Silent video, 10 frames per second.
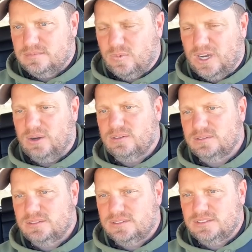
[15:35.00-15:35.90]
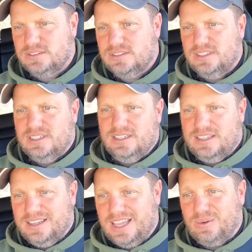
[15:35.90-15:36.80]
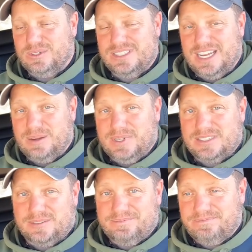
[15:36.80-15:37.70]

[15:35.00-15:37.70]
Wow, that was damn easy.